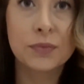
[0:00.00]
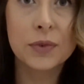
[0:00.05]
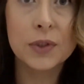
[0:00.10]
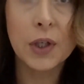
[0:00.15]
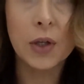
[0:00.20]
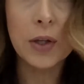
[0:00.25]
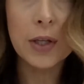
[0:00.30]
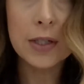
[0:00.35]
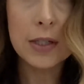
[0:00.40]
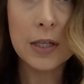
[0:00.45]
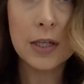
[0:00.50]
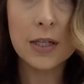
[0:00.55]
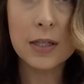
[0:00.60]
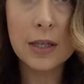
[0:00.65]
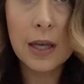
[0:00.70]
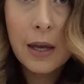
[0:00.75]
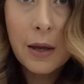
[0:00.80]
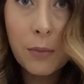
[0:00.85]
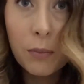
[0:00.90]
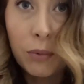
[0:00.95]
So this is
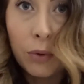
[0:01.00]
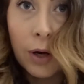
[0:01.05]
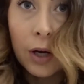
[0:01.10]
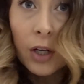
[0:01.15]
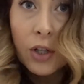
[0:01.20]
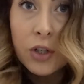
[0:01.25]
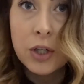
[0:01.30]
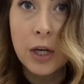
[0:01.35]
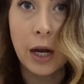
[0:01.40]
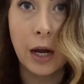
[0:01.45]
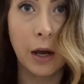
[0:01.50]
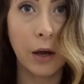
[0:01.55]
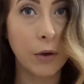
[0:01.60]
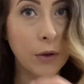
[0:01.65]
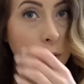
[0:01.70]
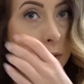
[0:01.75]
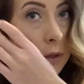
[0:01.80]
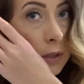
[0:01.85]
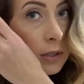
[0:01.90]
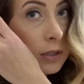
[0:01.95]
it brushed
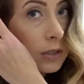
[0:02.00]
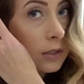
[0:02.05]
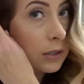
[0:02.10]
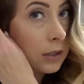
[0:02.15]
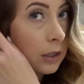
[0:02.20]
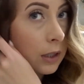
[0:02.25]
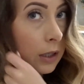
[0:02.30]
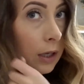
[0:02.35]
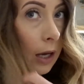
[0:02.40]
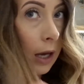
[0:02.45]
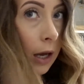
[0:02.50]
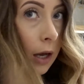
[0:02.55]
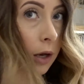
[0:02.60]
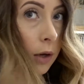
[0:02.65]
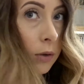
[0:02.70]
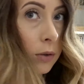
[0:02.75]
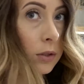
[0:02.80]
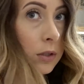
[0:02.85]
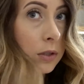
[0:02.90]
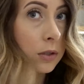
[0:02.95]
out. You can see
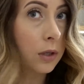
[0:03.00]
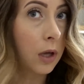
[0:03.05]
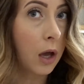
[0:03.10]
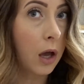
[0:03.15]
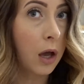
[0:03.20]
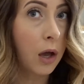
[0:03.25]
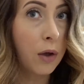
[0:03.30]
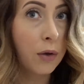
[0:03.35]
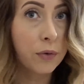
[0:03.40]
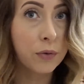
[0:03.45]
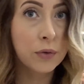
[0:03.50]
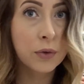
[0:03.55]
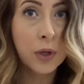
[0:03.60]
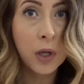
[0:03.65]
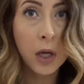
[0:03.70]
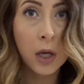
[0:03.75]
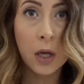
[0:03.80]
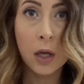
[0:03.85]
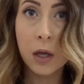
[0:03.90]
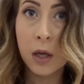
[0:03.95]
how soft
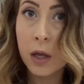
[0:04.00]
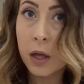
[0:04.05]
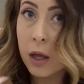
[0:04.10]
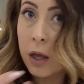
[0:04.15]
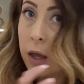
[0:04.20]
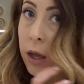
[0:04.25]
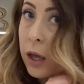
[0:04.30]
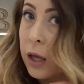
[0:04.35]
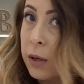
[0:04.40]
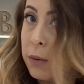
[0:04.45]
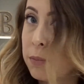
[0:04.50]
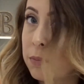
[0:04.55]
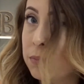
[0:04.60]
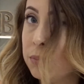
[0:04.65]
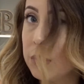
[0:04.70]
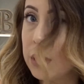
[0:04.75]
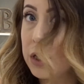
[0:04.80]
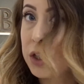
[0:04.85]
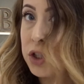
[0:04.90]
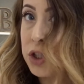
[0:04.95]
and
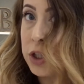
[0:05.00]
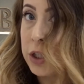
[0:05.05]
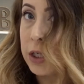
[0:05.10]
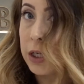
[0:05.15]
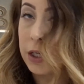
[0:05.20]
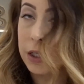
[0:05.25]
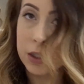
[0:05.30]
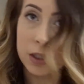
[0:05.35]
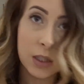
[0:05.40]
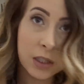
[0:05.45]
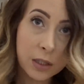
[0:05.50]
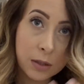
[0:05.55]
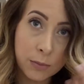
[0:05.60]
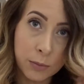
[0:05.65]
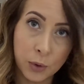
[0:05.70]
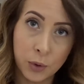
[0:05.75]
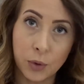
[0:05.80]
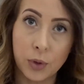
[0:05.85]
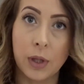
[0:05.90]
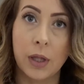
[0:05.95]
beachy and
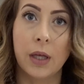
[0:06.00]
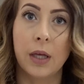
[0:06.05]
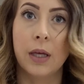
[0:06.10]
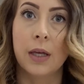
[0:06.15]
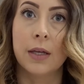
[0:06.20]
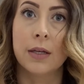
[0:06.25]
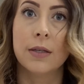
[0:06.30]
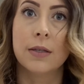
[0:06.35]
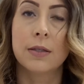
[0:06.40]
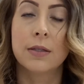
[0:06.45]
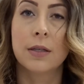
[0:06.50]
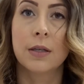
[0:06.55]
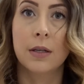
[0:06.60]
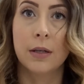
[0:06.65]
smooth it is